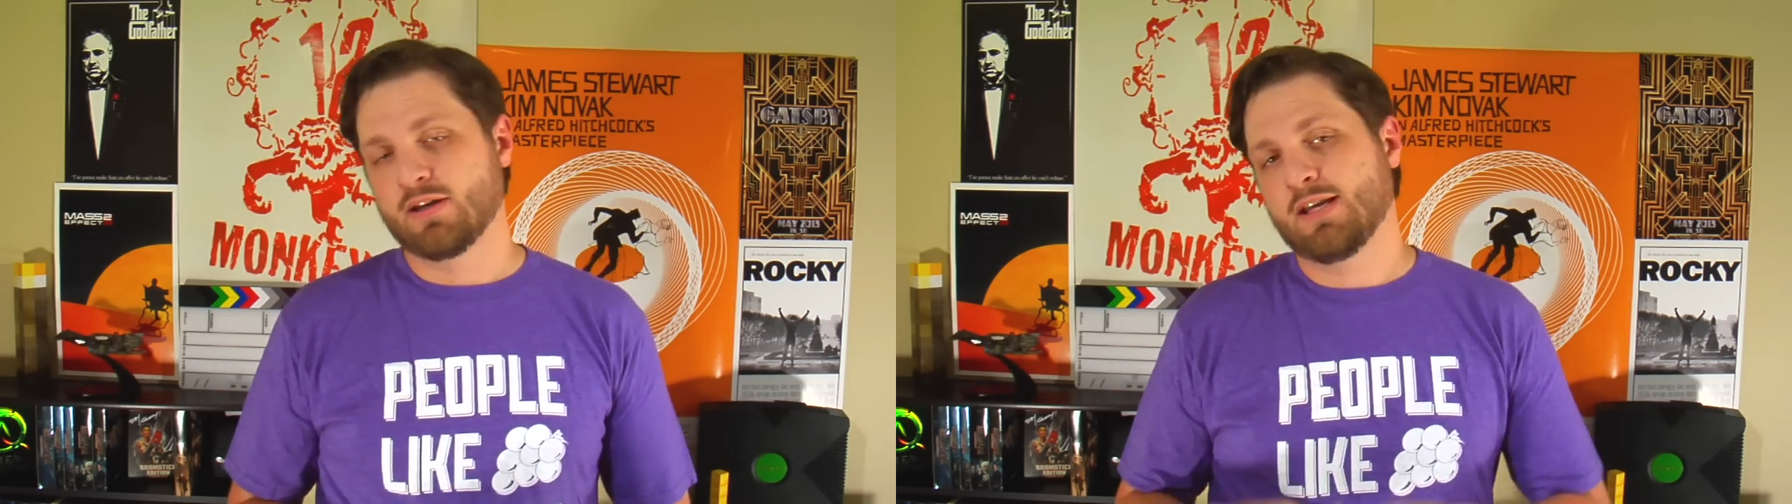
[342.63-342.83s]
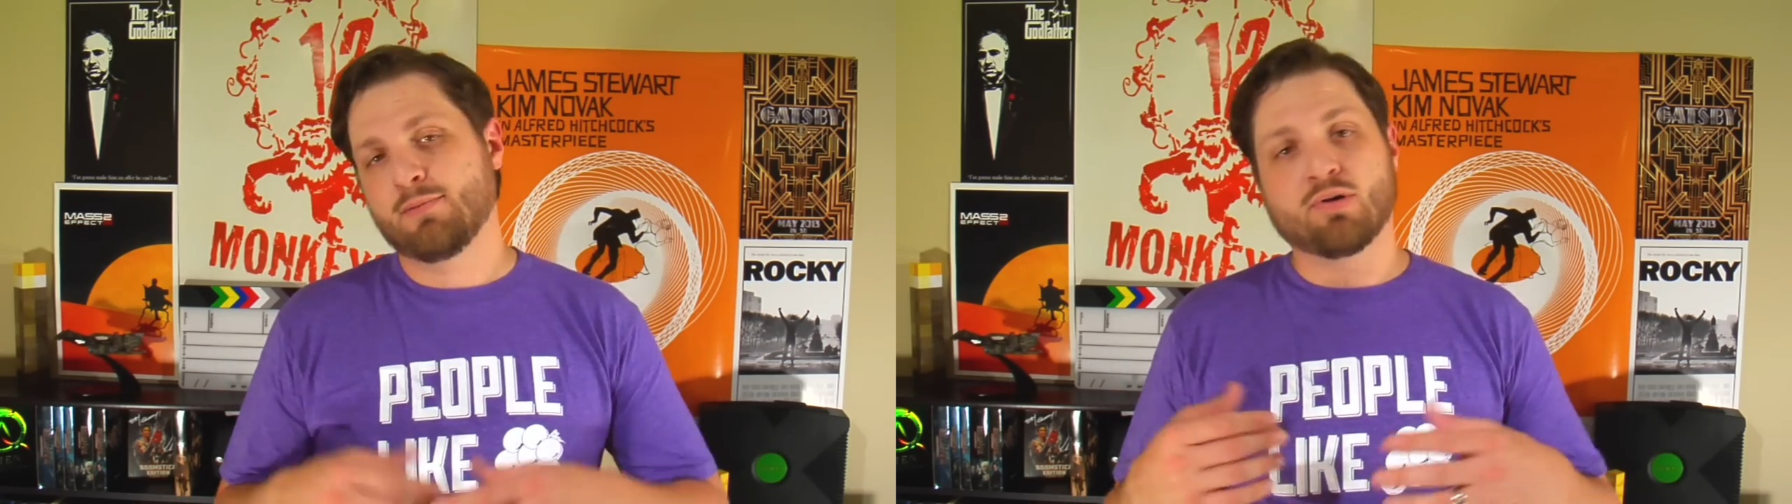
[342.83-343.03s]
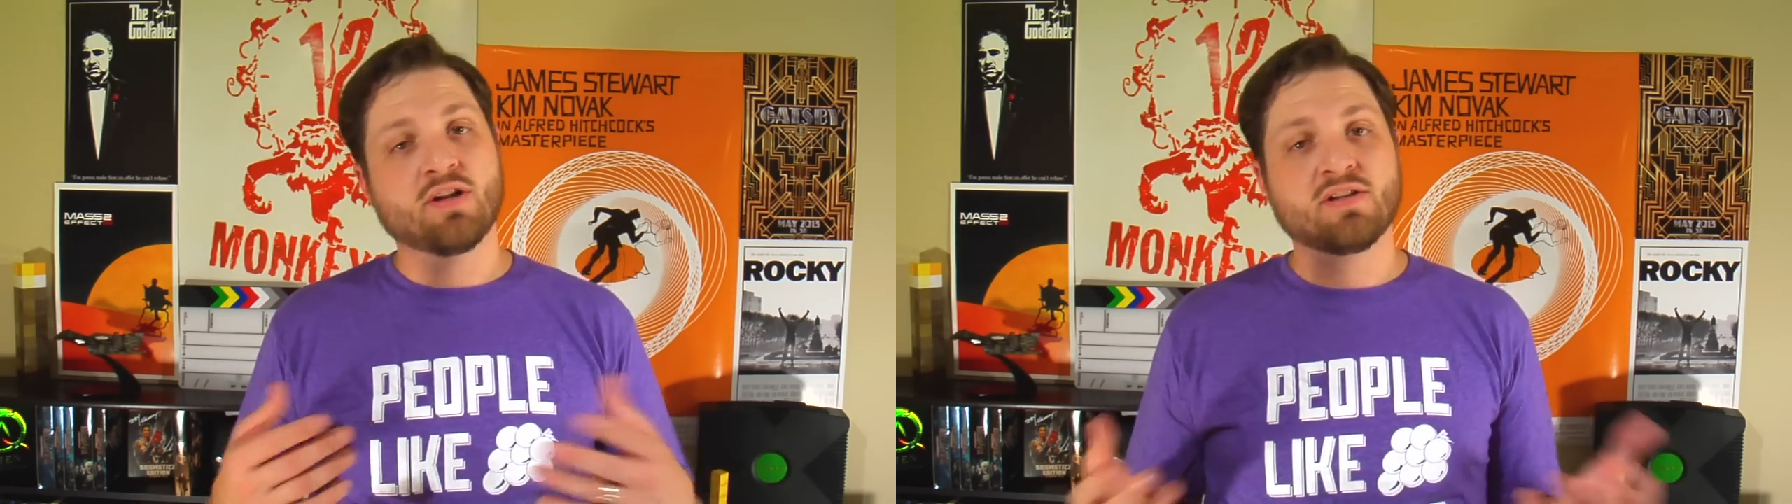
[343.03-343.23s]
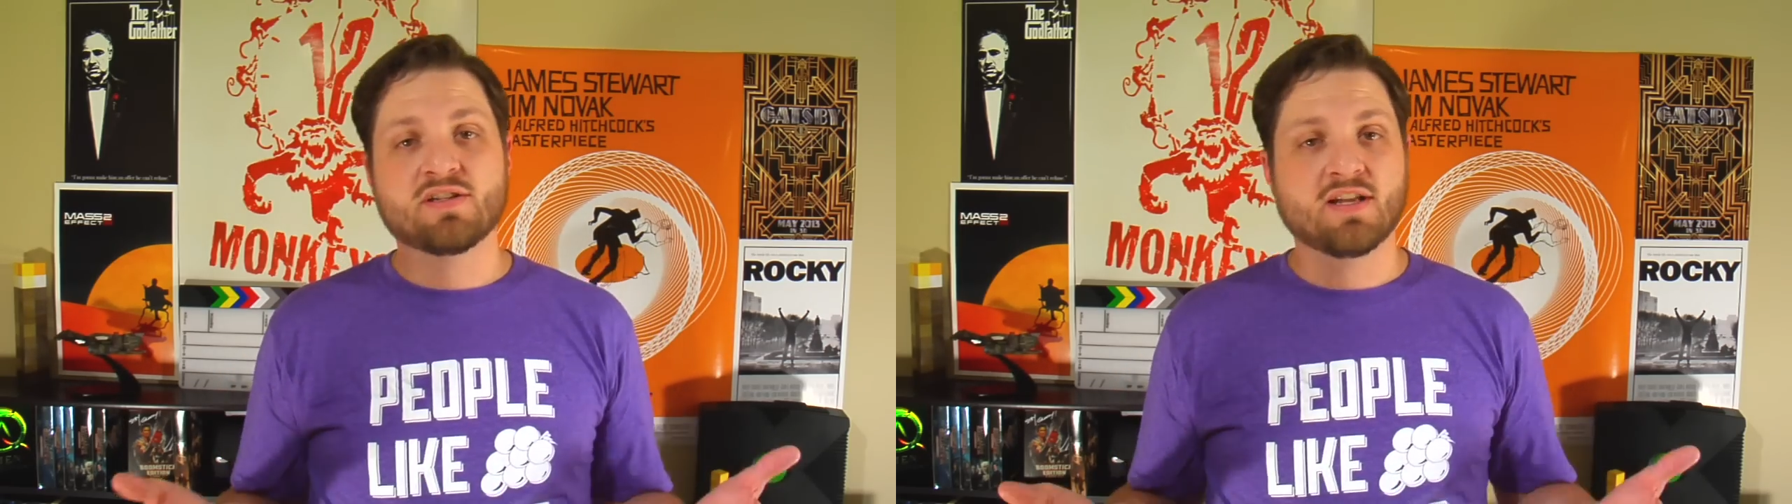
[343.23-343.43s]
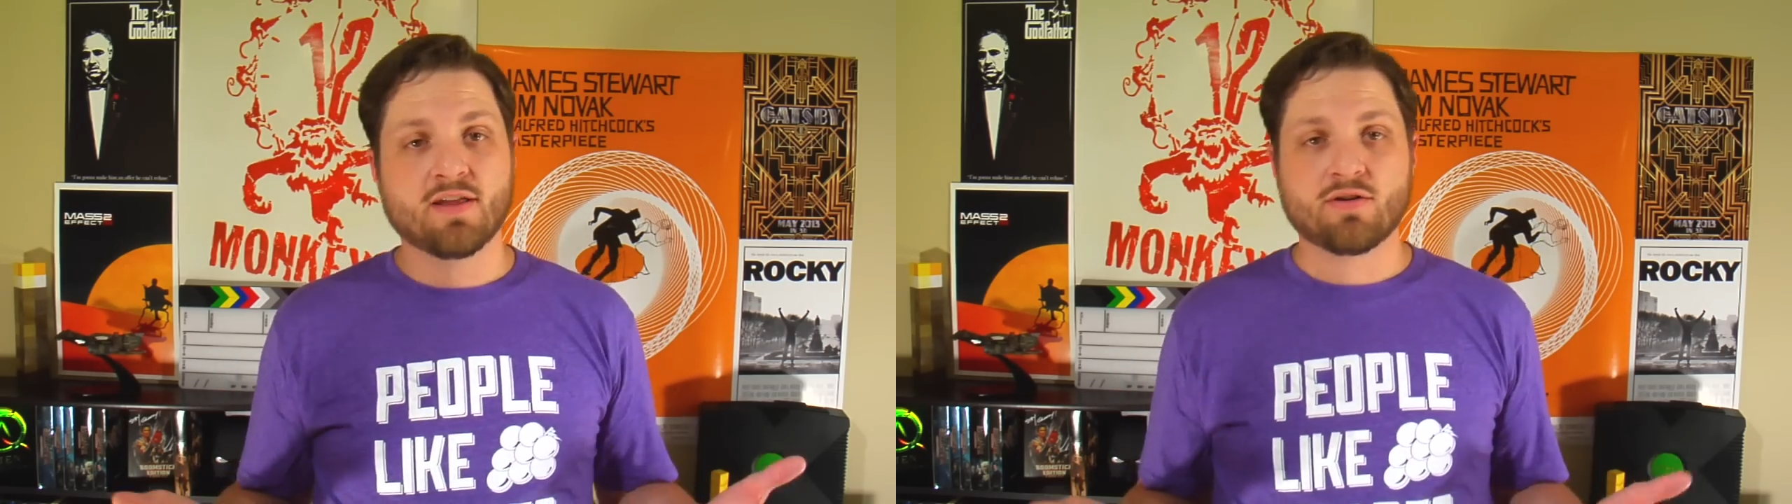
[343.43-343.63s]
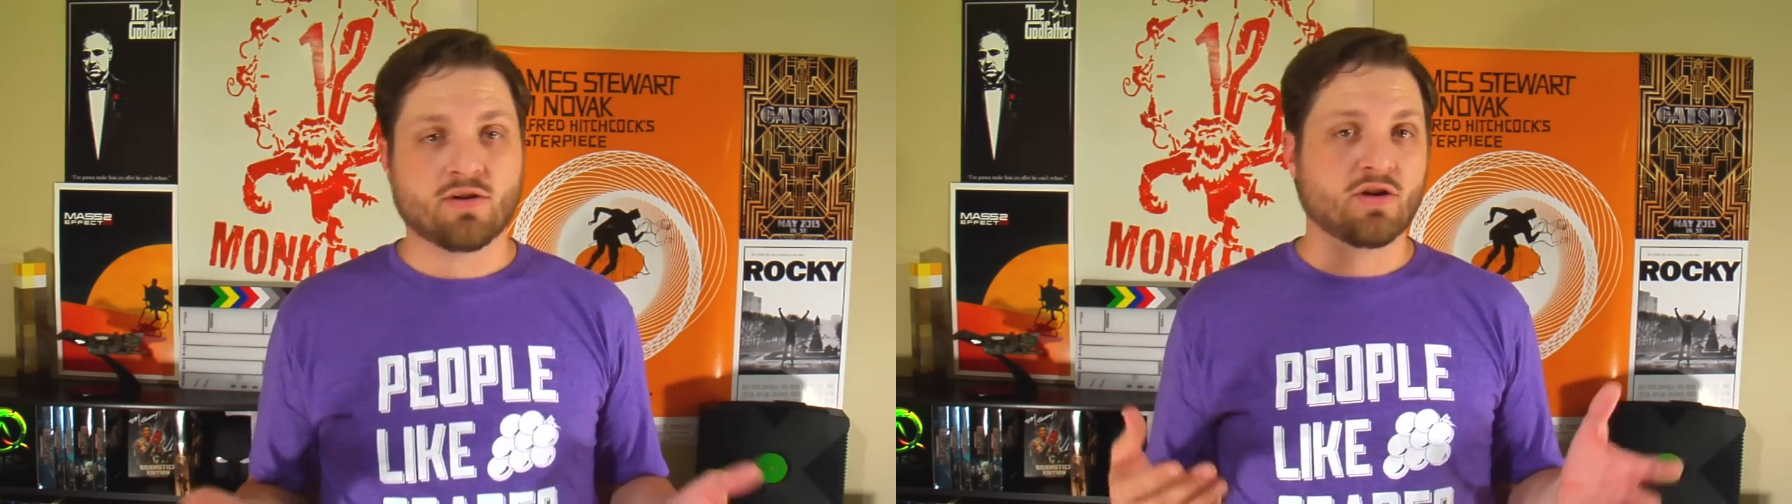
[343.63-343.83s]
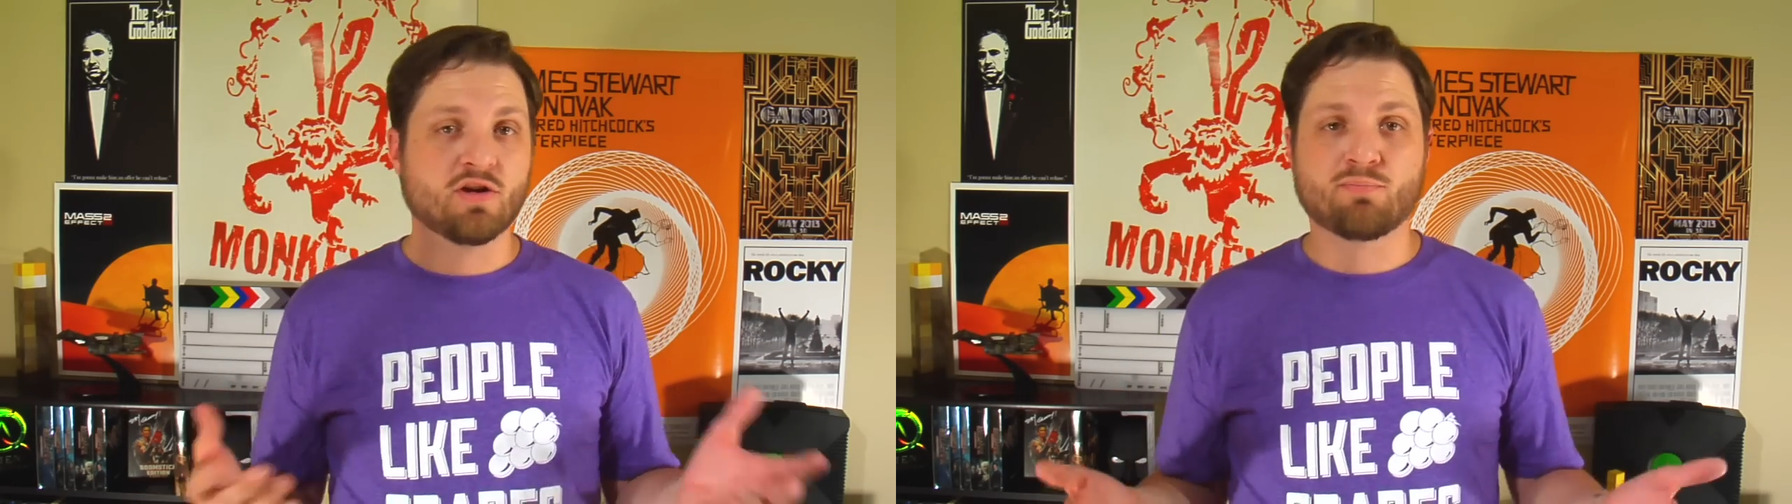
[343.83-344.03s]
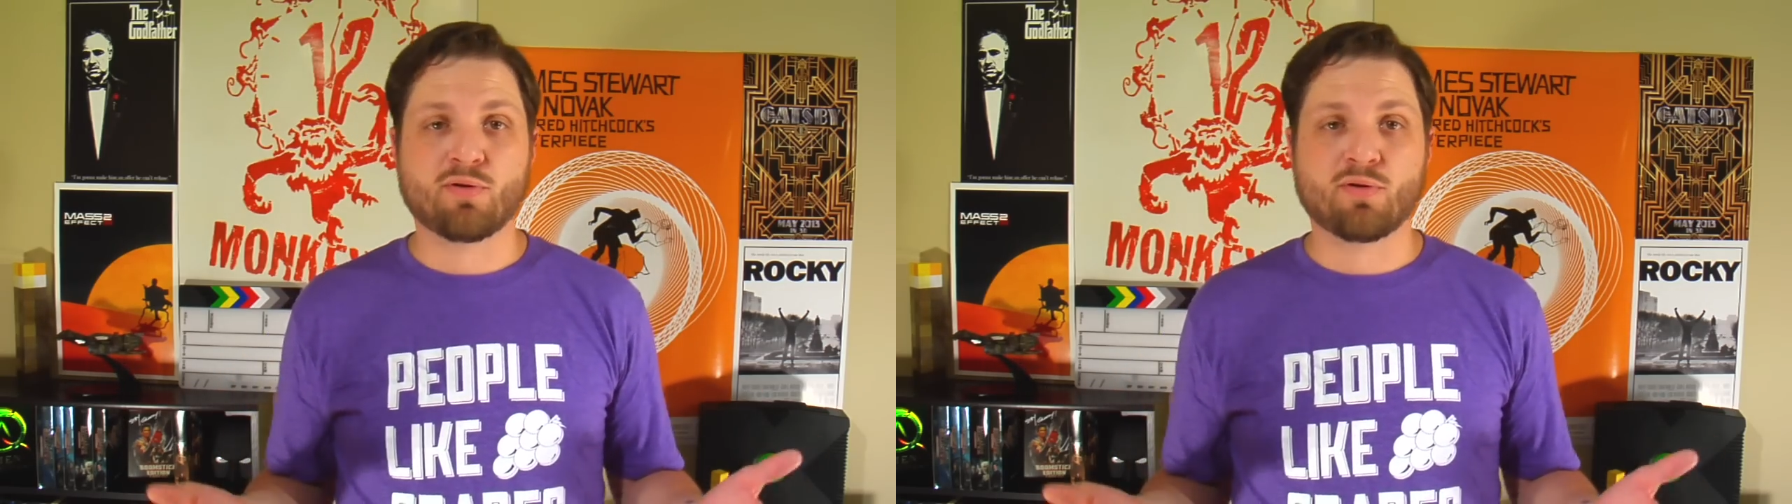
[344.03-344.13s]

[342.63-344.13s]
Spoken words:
He brings together a good